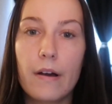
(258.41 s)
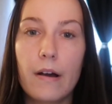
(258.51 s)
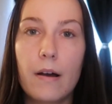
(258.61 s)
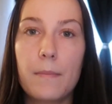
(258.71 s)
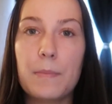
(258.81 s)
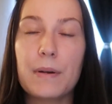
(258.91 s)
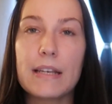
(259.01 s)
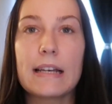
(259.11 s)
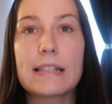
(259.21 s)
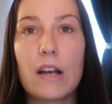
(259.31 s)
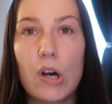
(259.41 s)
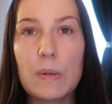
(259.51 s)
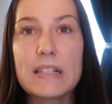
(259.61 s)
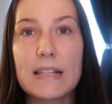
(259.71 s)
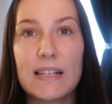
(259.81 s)
But yes, I
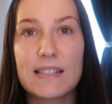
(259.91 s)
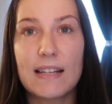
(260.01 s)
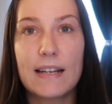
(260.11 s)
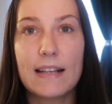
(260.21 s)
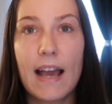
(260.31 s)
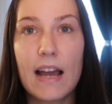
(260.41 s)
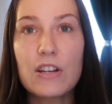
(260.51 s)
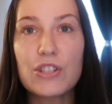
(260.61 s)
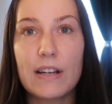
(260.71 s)
always set aside cash,